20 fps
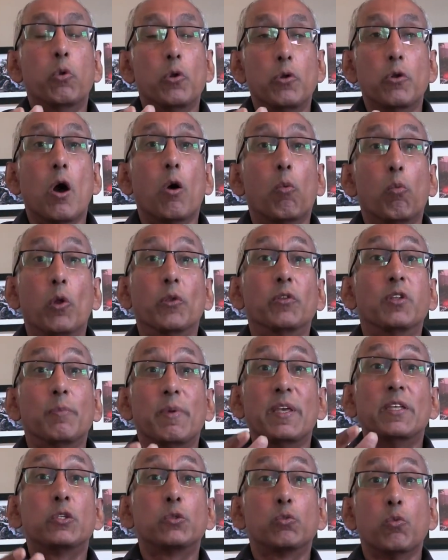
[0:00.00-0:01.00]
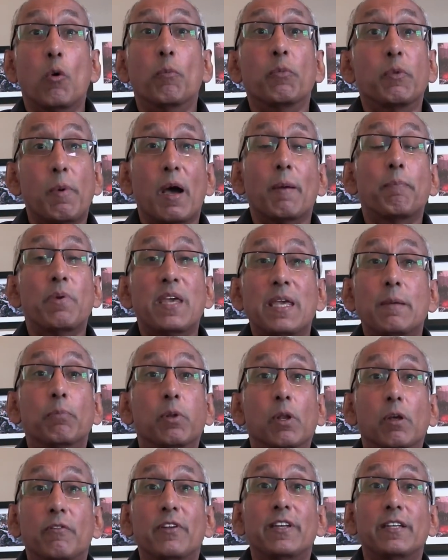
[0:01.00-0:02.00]
would not want to be swamped by
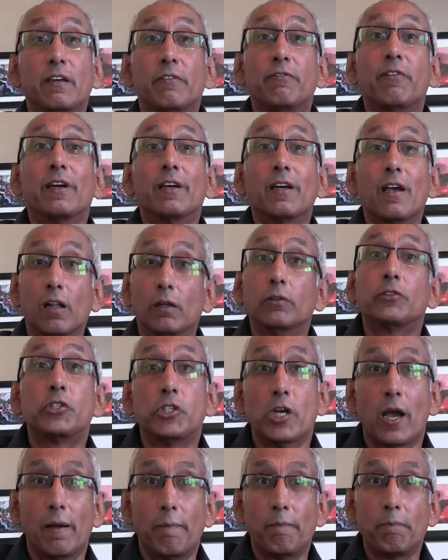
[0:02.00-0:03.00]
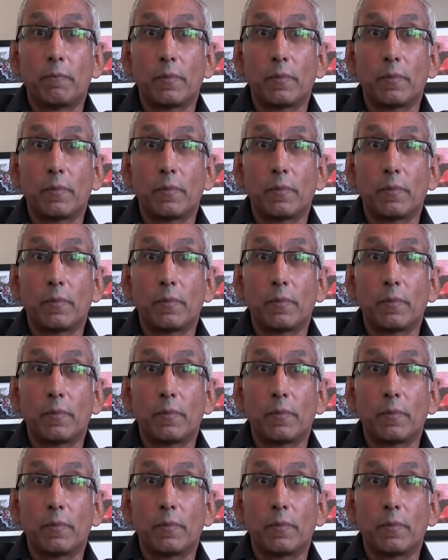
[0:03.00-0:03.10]
people of a different culture.